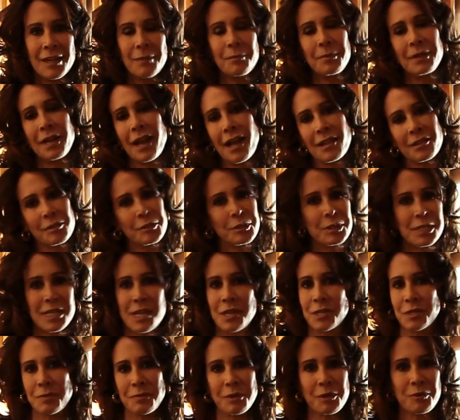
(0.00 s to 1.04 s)
but
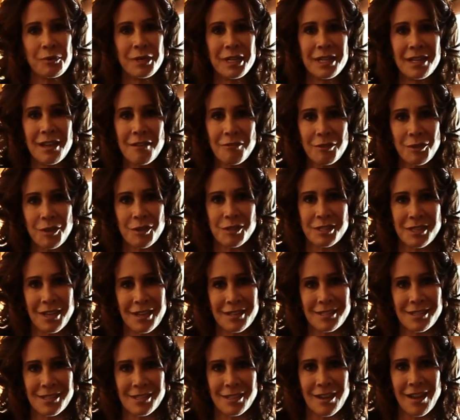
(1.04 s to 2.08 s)
Alexander McQueen never goes out
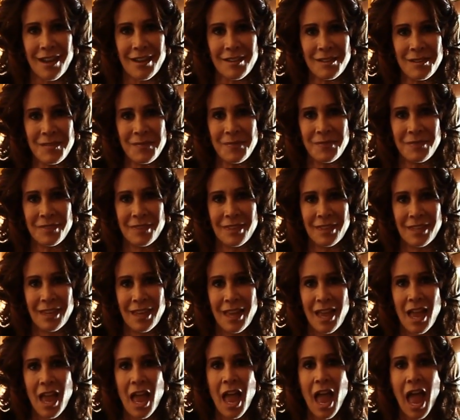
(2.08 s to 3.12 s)
of style.
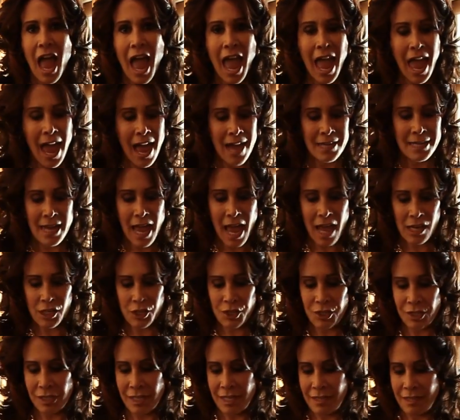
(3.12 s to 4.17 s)
And
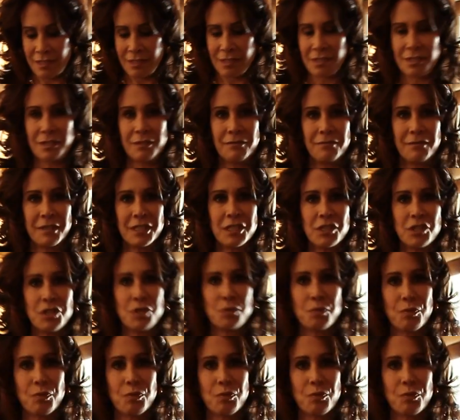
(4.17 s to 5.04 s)
actually, this is a vintage